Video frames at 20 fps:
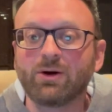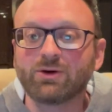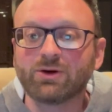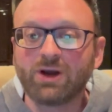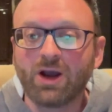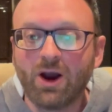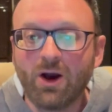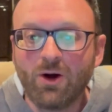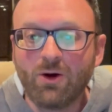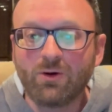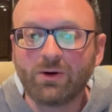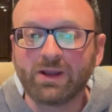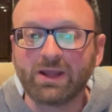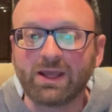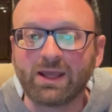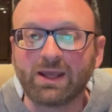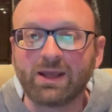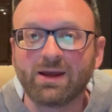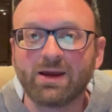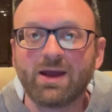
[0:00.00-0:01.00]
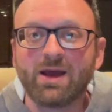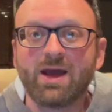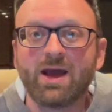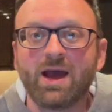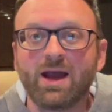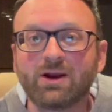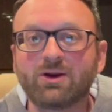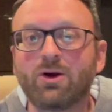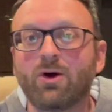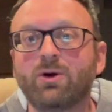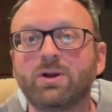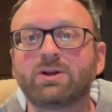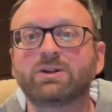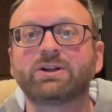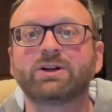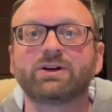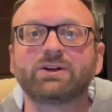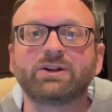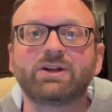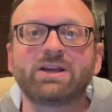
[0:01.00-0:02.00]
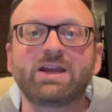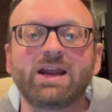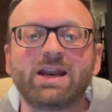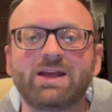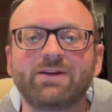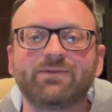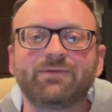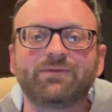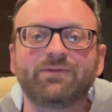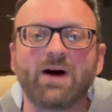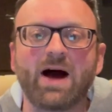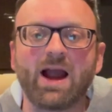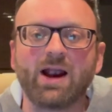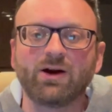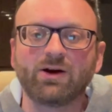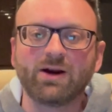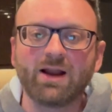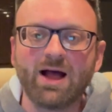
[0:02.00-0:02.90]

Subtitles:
Cody, and Cody clearly getting fired